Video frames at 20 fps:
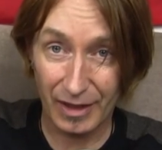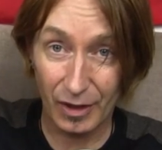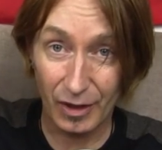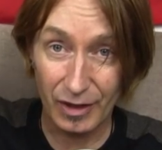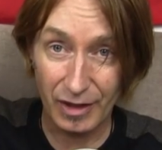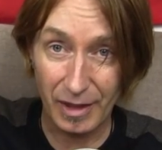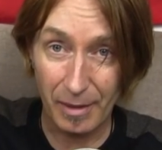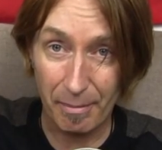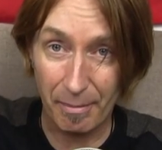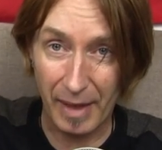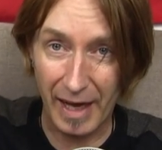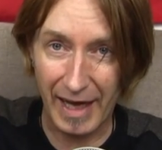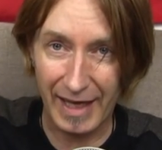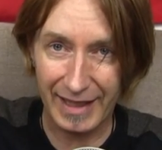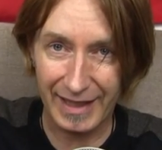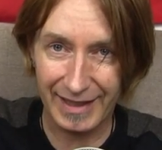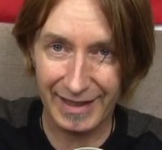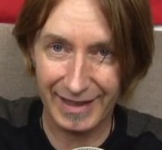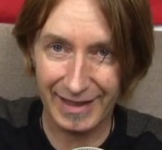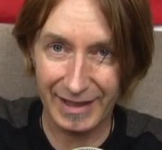On your
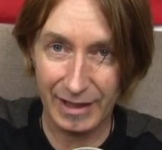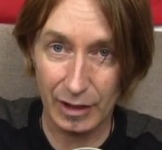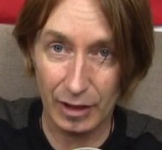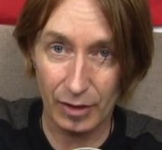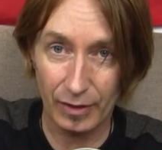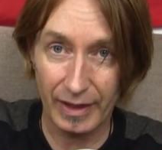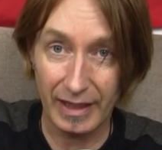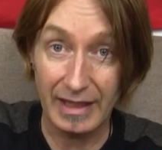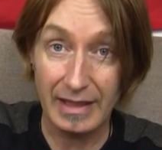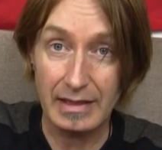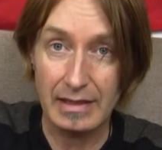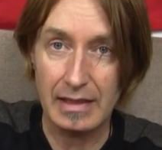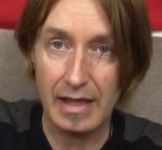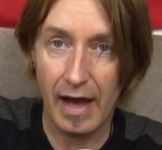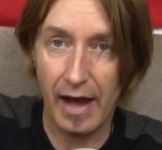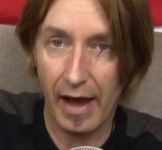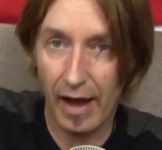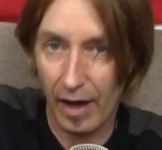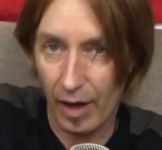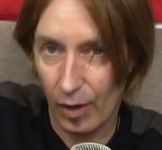back, you're going
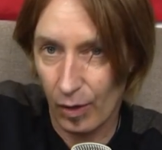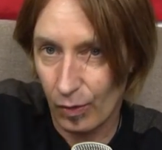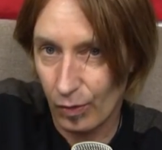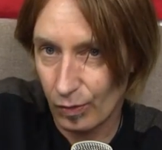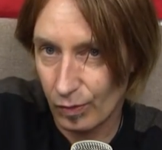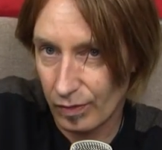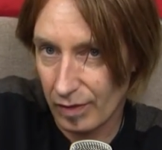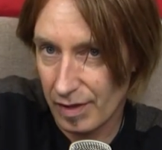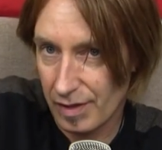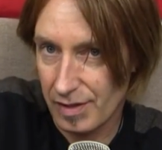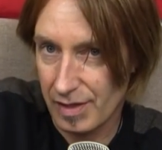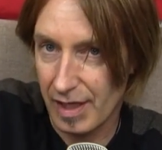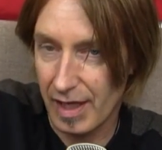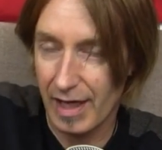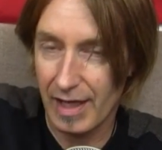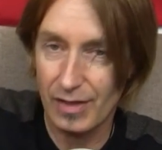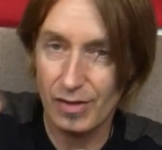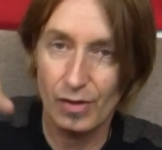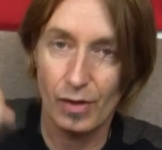down the stairs.